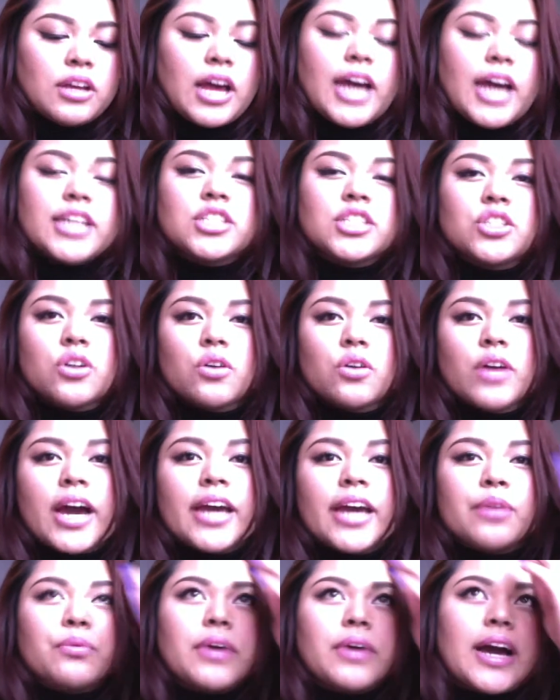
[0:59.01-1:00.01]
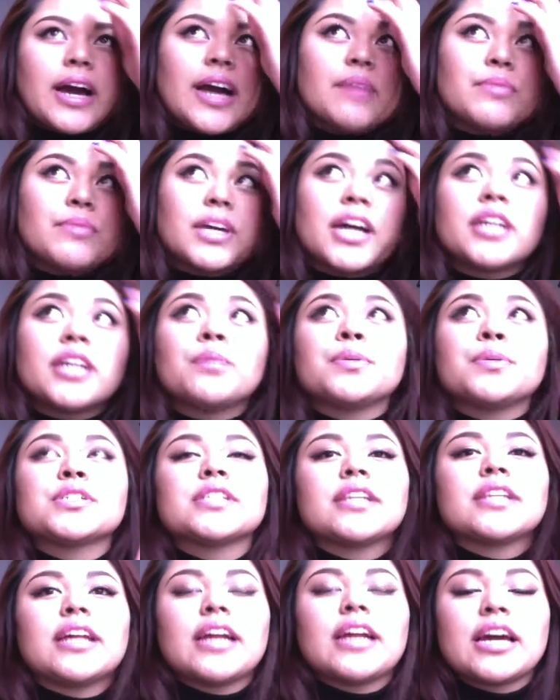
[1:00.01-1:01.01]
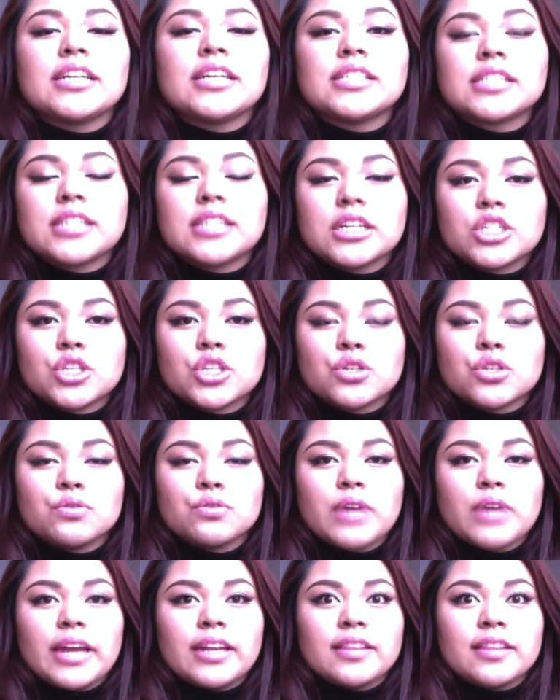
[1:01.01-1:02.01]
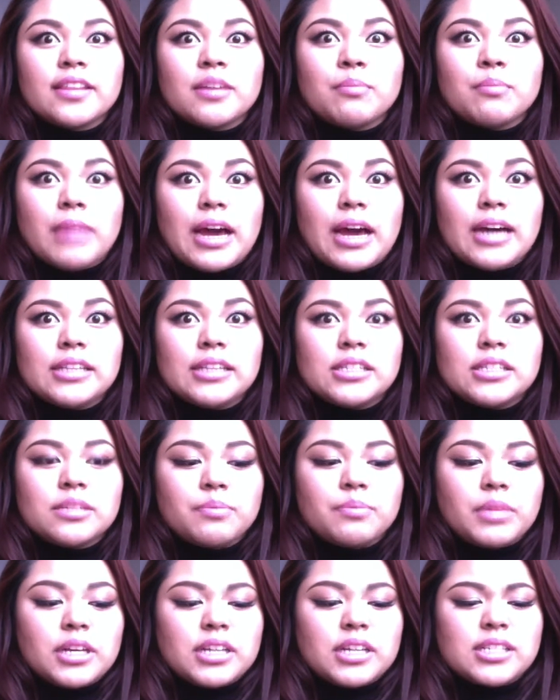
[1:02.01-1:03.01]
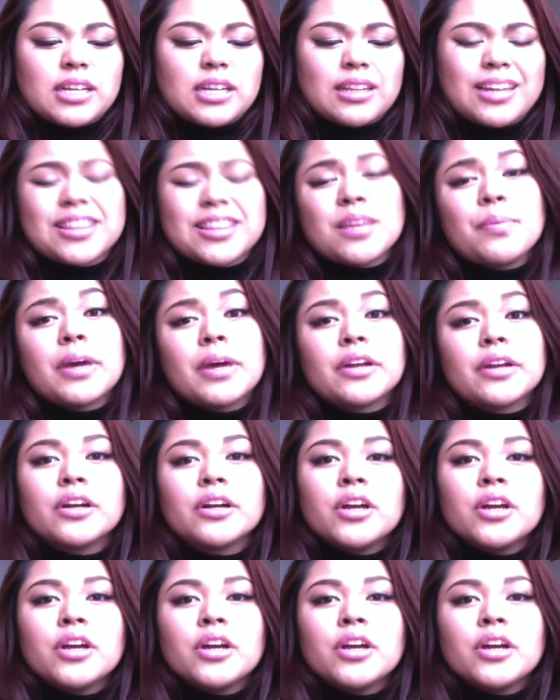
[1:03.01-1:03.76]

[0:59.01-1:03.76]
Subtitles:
I'm the kind of person that I stick to anything matte because I like that better